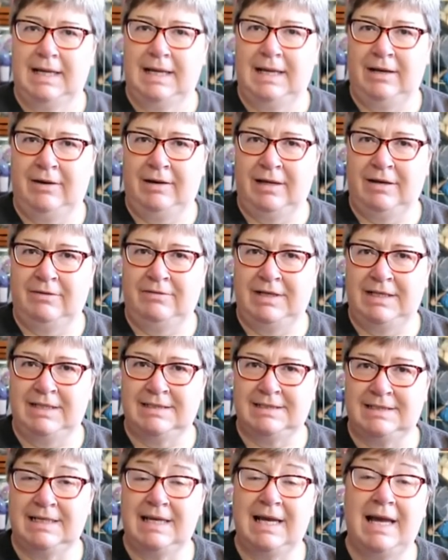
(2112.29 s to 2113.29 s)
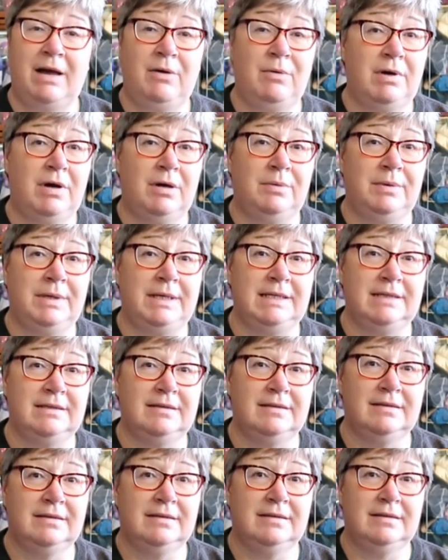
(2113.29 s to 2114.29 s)
Hello lovelies, how are we?
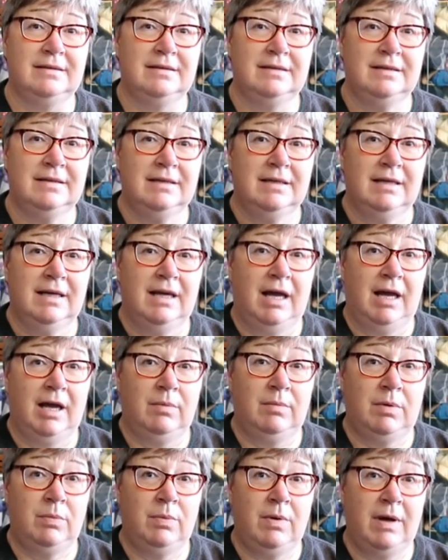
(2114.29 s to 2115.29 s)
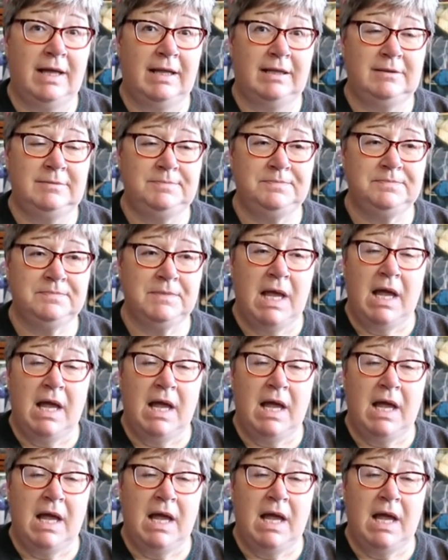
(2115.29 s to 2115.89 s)
Hope we're well.